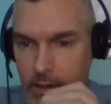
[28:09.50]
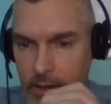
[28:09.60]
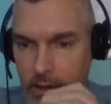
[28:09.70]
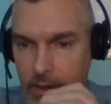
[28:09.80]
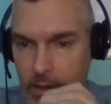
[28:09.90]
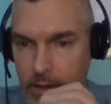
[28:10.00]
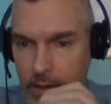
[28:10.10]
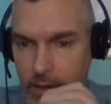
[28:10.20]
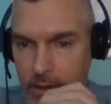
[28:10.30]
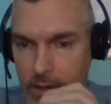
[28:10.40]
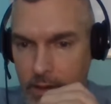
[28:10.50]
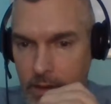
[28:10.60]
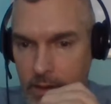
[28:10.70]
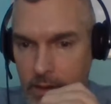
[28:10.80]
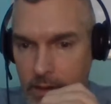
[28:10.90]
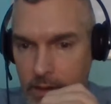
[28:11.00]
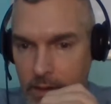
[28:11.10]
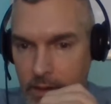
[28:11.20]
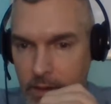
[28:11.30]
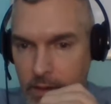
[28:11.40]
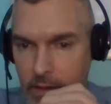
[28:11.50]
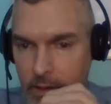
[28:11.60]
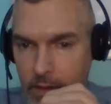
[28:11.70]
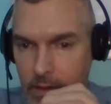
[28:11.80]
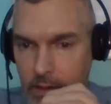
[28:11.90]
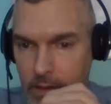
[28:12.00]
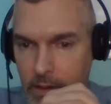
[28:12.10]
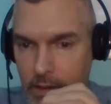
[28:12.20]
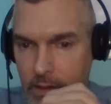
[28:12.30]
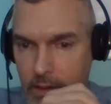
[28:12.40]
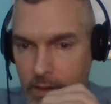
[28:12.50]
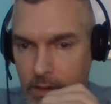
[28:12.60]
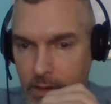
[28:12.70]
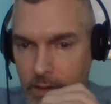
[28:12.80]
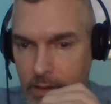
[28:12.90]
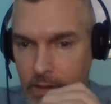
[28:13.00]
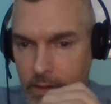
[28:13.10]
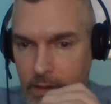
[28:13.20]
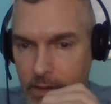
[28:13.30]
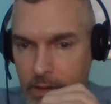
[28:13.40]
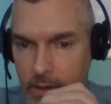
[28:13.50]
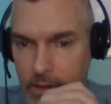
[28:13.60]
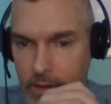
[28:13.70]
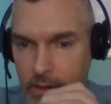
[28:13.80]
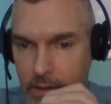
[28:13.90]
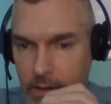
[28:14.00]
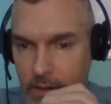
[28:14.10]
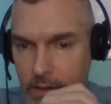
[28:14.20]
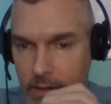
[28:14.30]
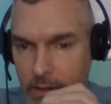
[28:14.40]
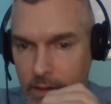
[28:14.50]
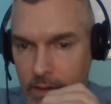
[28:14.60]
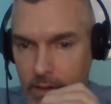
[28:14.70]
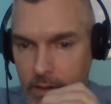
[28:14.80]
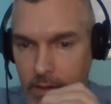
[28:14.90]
Nothing is said.